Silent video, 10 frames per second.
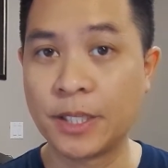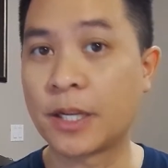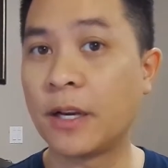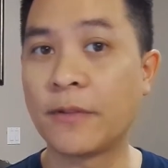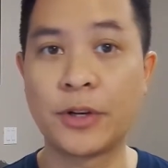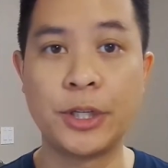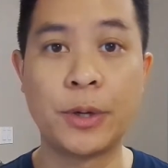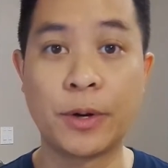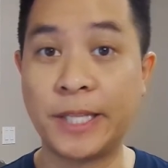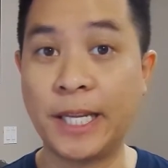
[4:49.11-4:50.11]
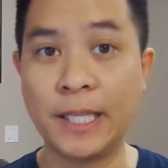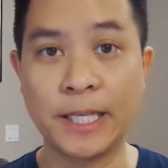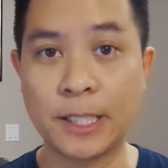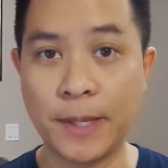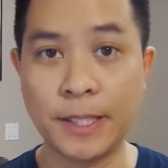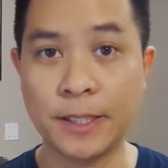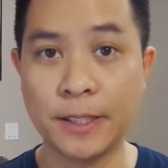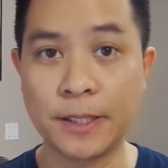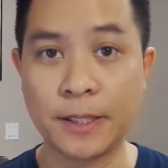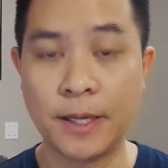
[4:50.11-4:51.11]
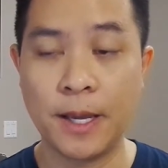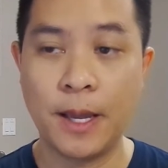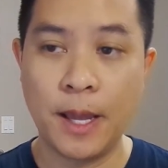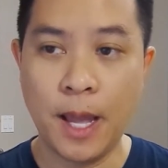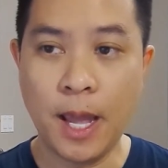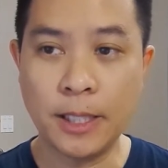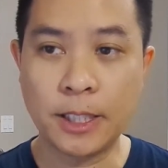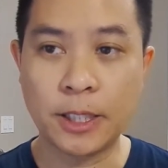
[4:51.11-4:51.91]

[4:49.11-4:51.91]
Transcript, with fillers: to cover your daily expenses and